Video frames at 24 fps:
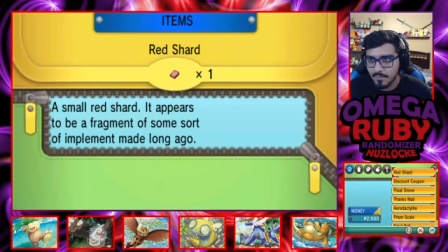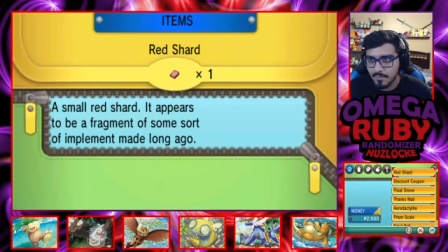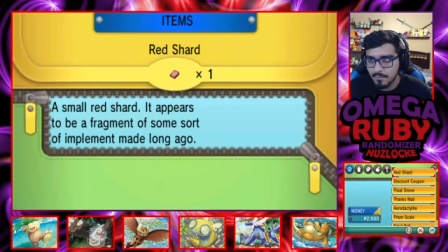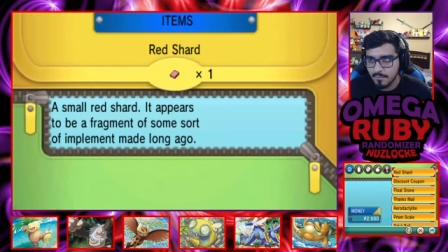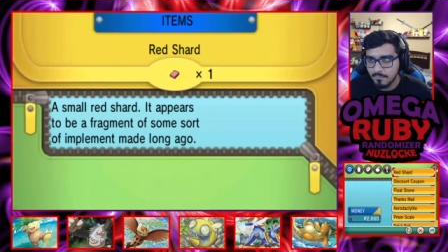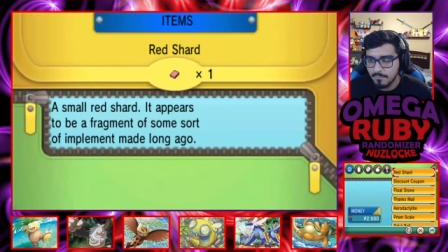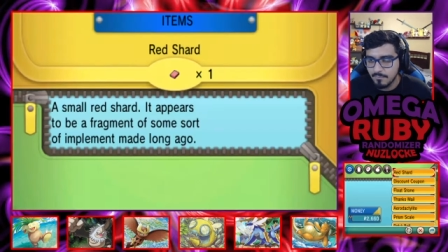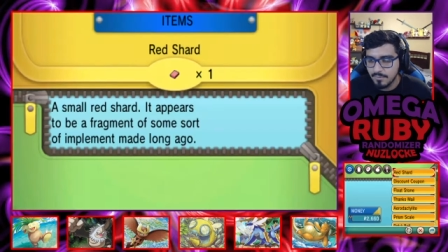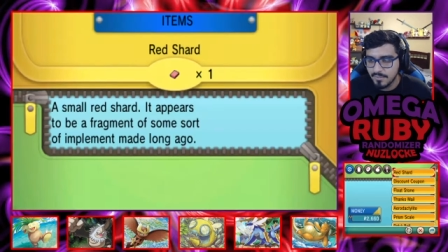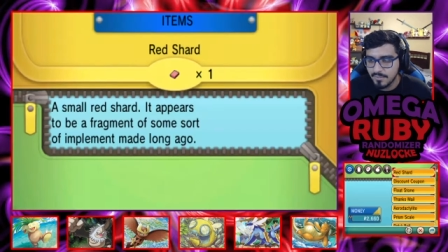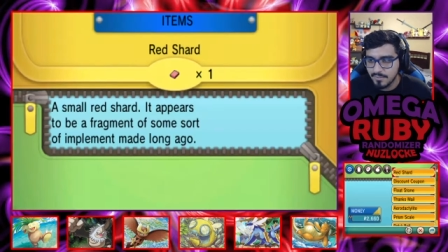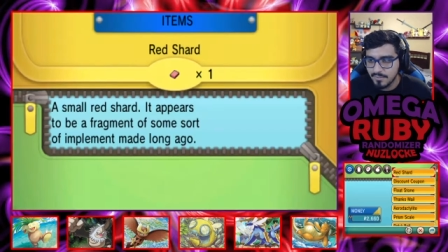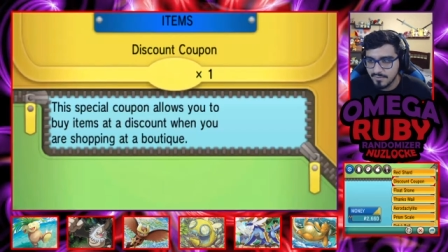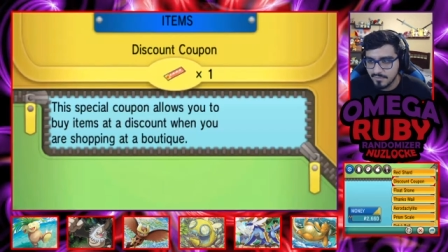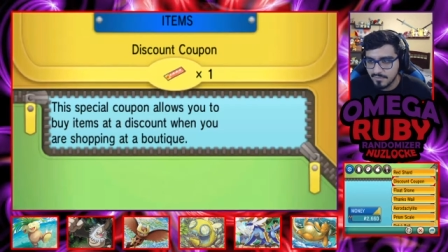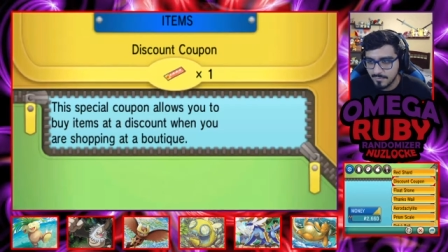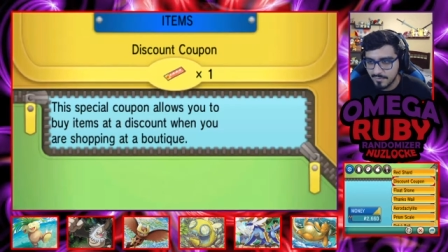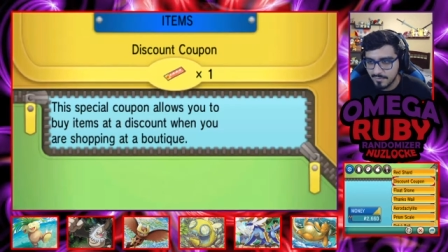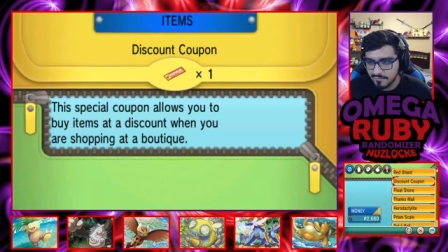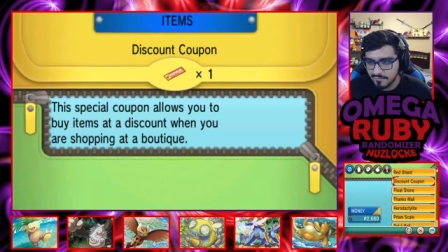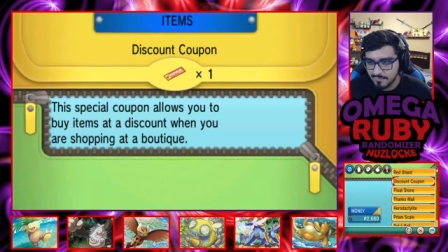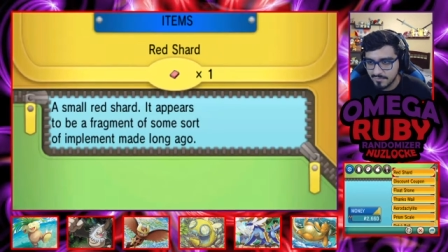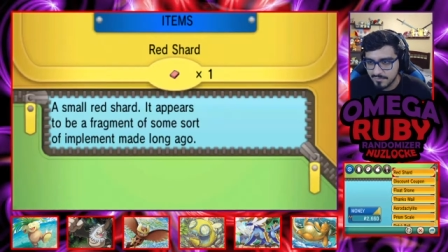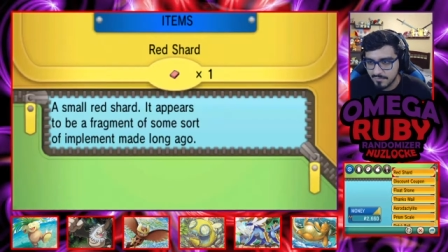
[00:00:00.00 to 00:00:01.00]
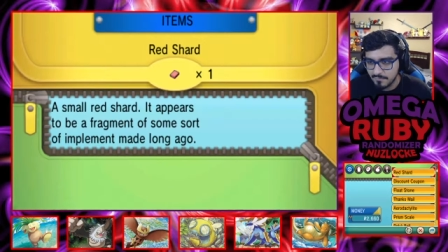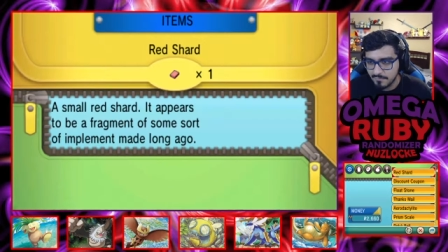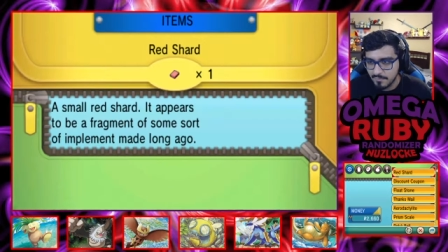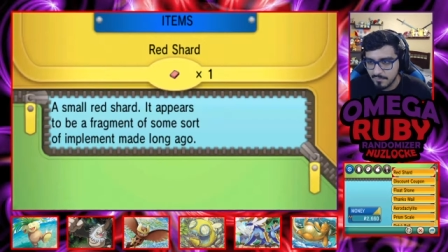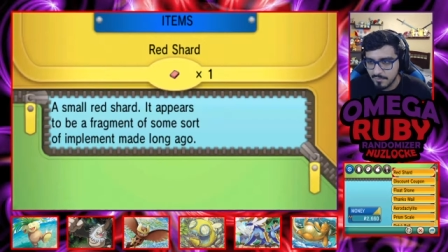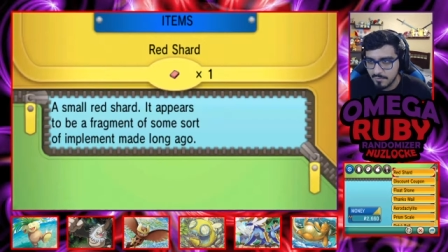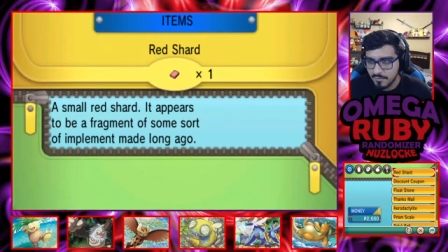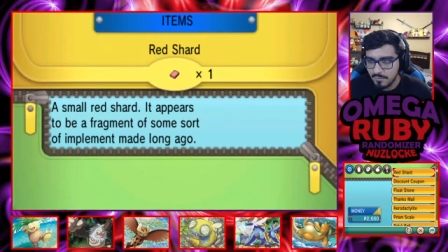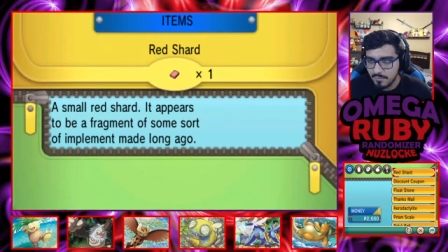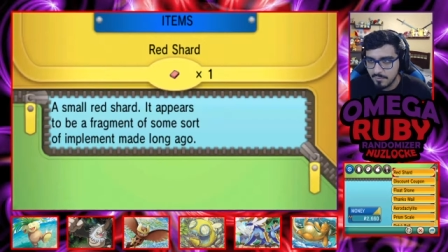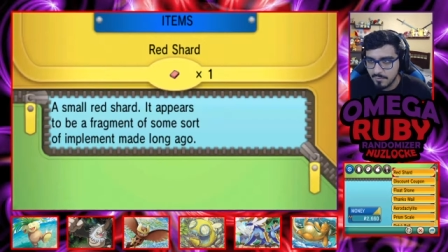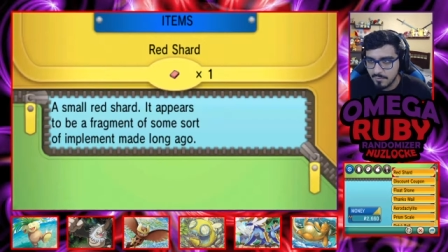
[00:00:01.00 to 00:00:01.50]
Please tell me I have some stuff.
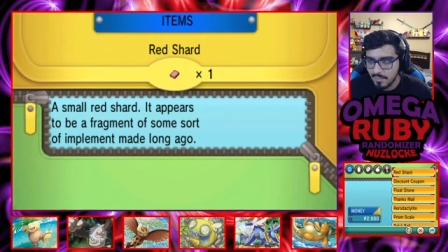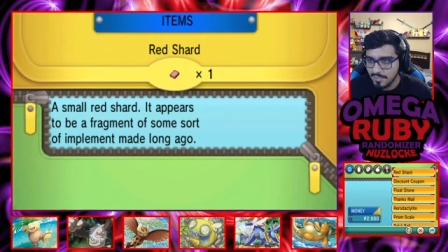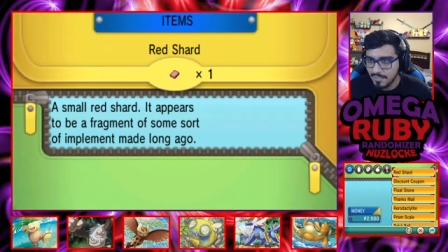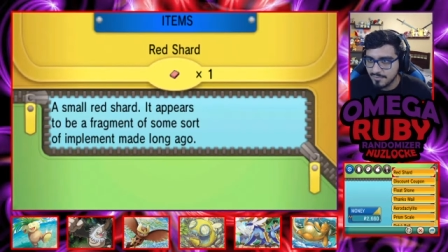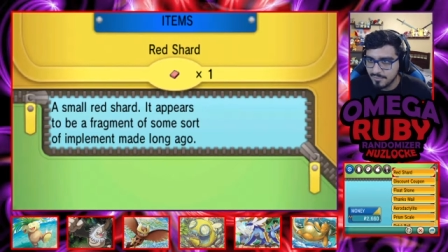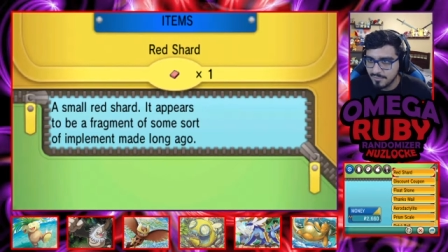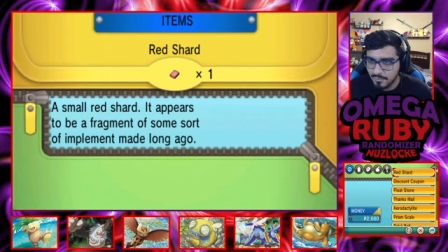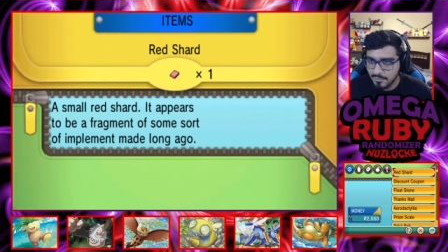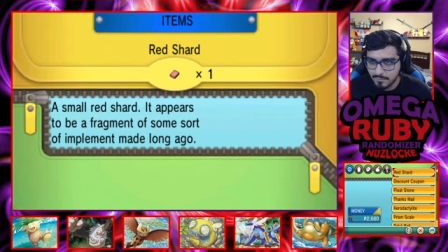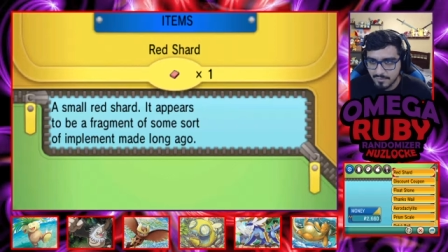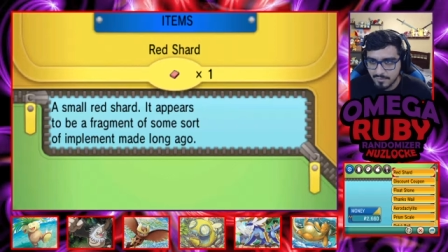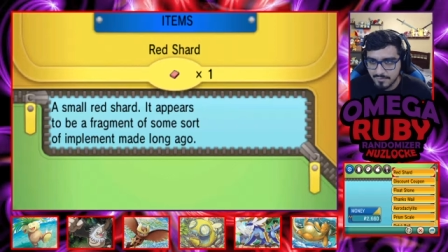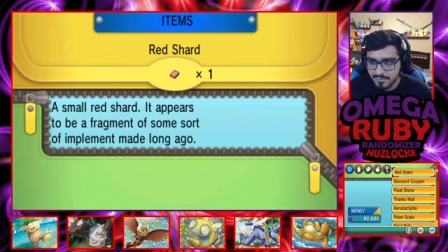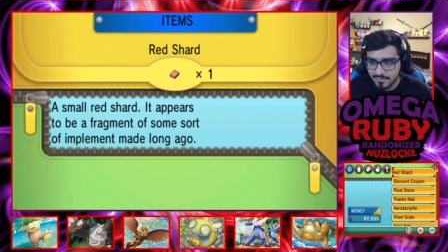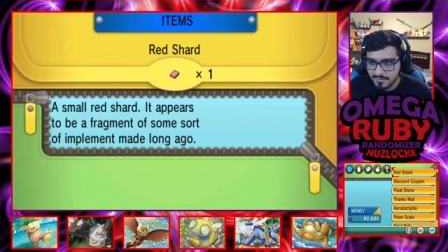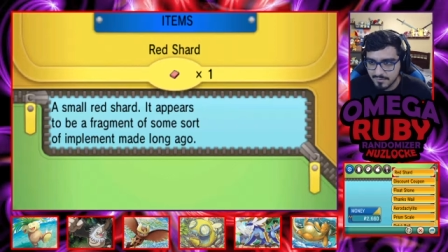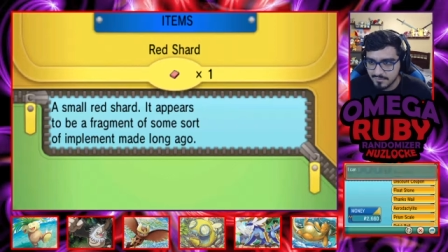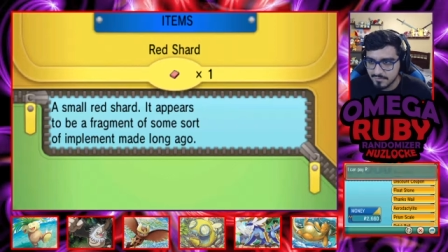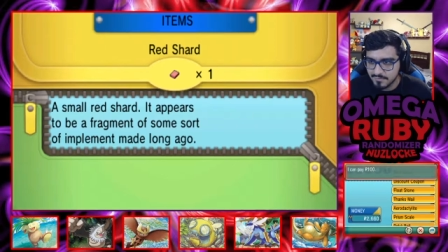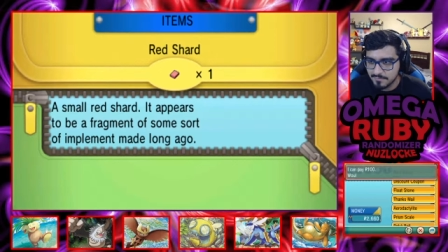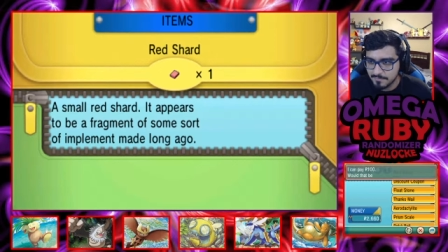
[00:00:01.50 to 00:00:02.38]
I don't need this.